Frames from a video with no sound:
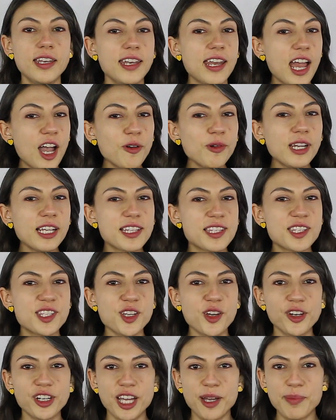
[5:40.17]
Now let's
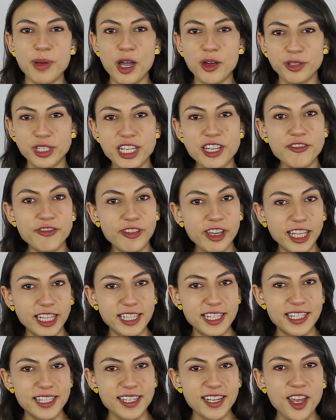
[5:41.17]
talk about
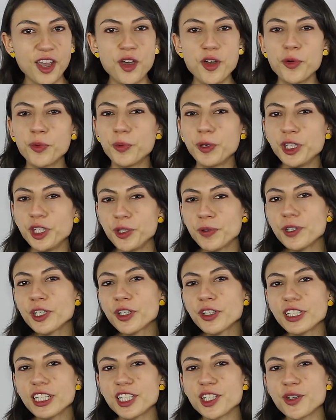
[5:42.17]
events. When you are
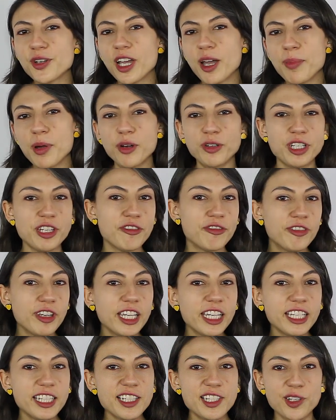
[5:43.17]
going to talk about
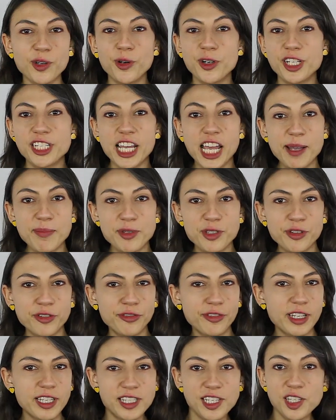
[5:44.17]
events or times of
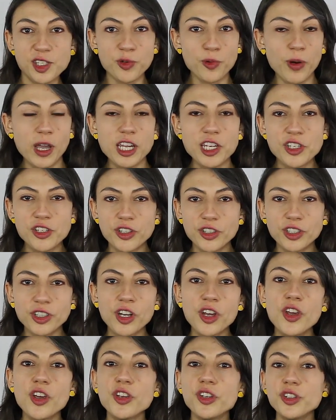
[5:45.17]
a situation,
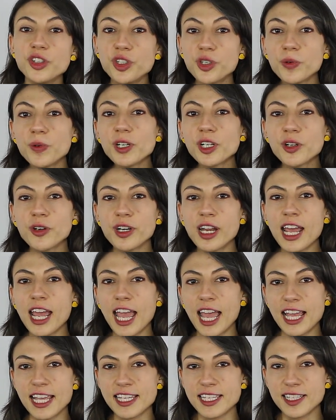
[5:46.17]
you are going to
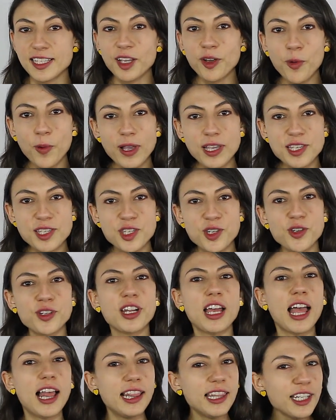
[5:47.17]
ask the question
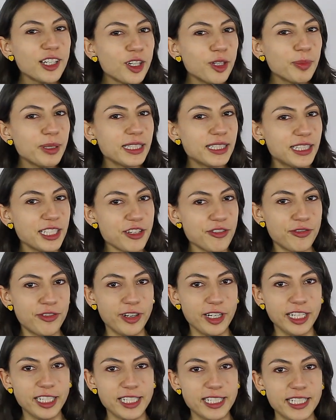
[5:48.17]
a little bit
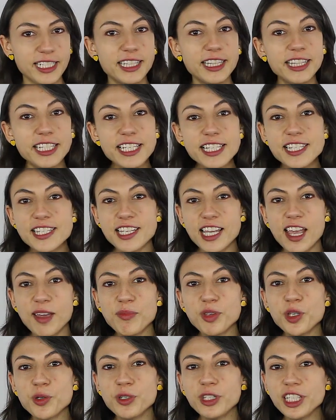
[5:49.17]
different. This
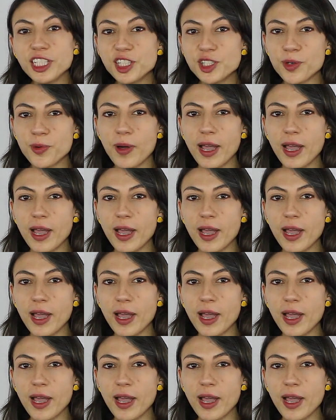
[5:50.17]
time you need to